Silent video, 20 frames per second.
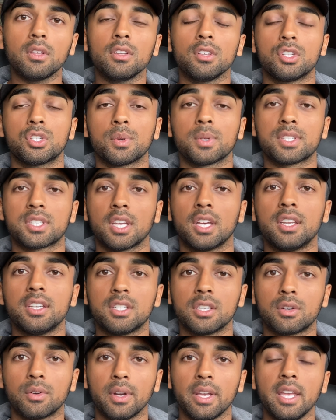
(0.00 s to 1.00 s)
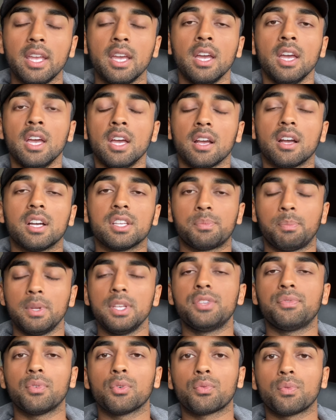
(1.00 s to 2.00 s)
to a certain degree, guys,
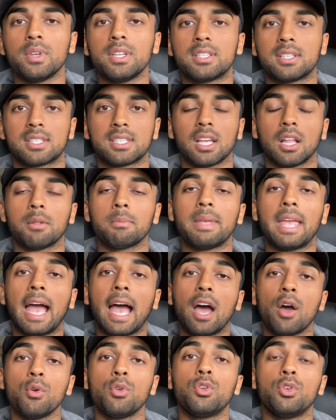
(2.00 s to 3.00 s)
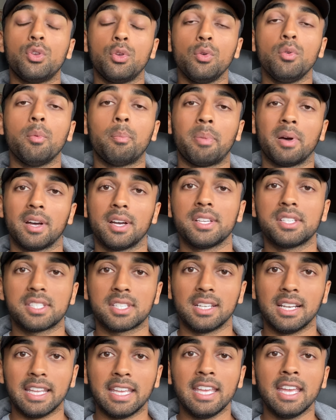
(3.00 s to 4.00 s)
please feel free to tell me how you
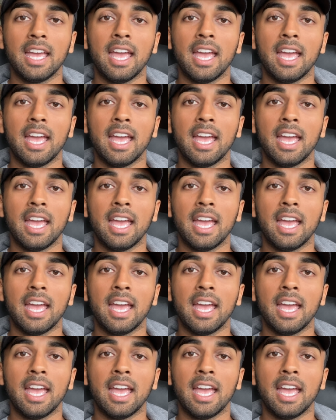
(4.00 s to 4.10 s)
personally